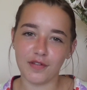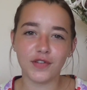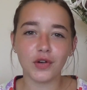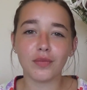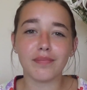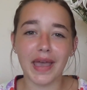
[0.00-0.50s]
If
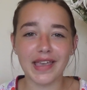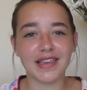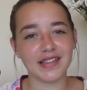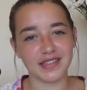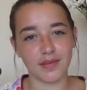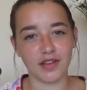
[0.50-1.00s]
you're
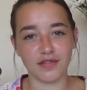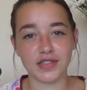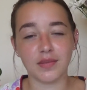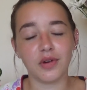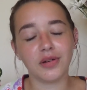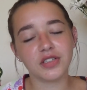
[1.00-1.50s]
making something for
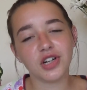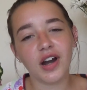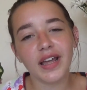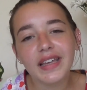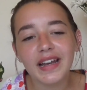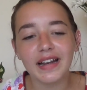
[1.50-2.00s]
someone,
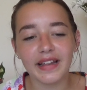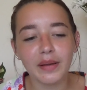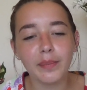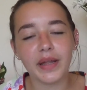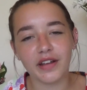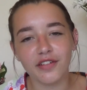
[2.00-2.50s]
try and get a
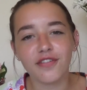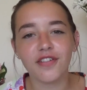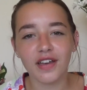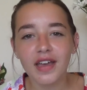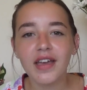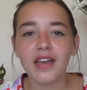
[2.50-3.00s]
little bit of
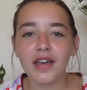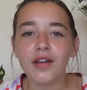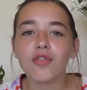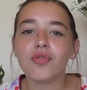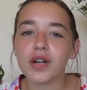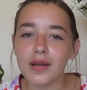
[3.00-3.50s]

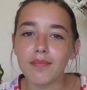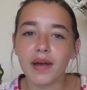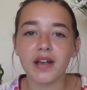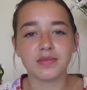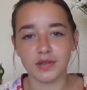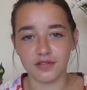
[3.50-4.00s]

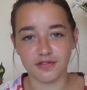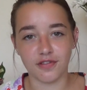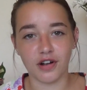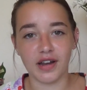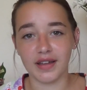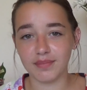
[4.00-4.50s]
reimbursement
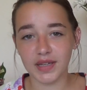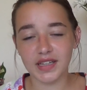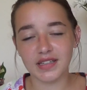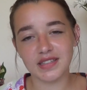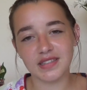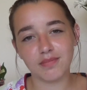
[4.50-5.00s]
for it,
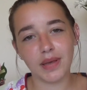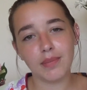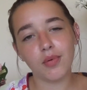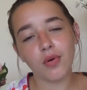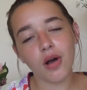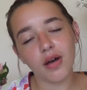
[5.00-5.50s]
because
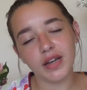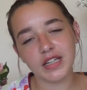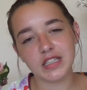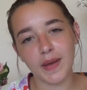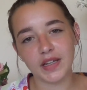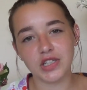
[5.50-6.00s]
people can't
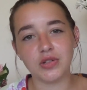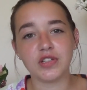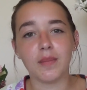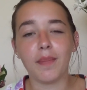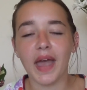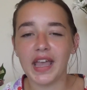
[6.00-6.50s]
expect you to
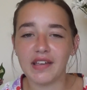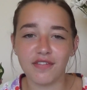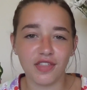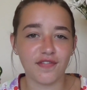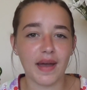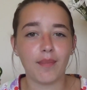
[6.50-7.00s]
pay for
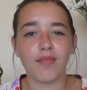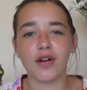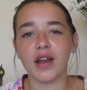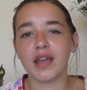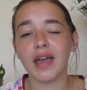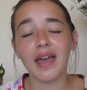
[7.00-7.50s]
the
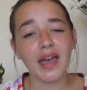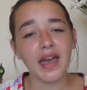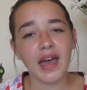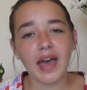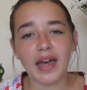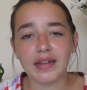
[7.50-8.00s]
fabric.
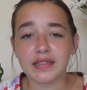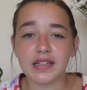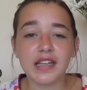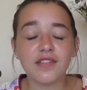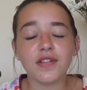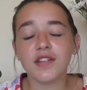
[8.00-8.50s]
And
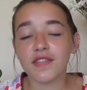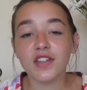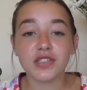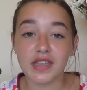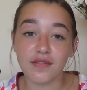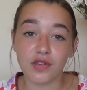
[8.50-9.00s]
even if they
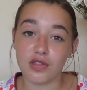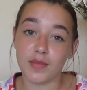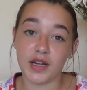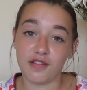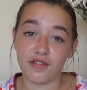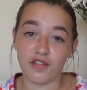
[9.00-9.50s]
just give you the
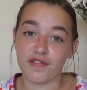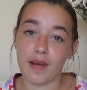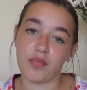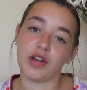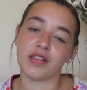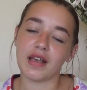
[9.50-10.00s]
money for the
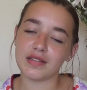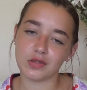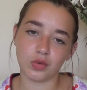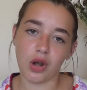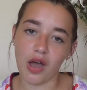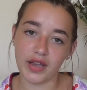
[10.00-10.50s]
fabric, that's
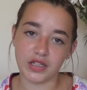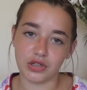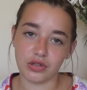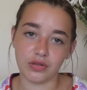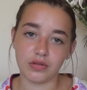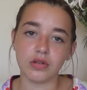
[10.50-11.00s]
all I
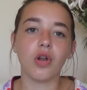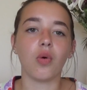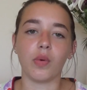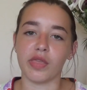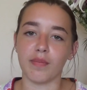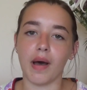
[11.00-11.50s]
do. Not
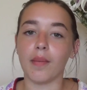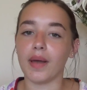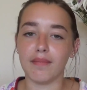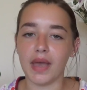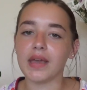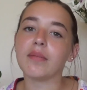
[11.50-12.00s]
with Mum. I
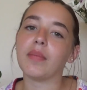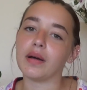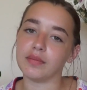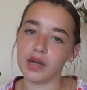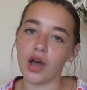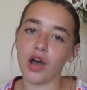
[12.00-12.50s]
make
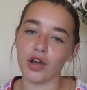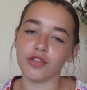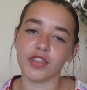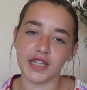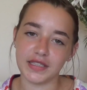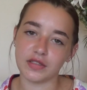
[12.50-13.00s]
Mum her own
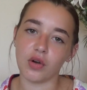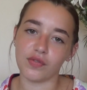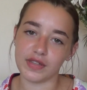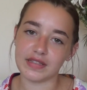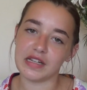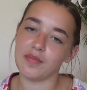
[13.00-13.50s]
things,
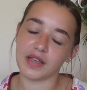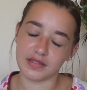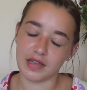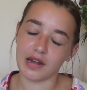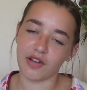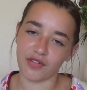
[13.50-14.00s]
obviously, because
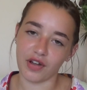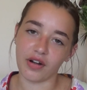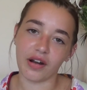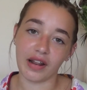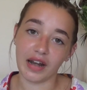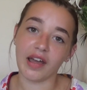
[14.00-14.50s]
I love her
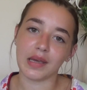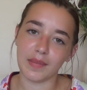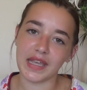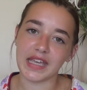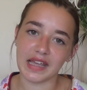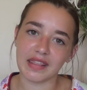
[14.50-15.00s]
and I like
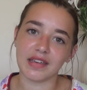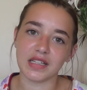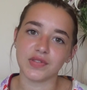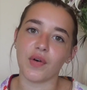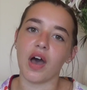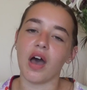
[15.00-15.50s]
making
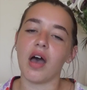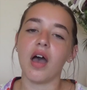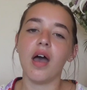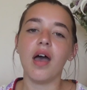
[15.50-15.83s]
things for her.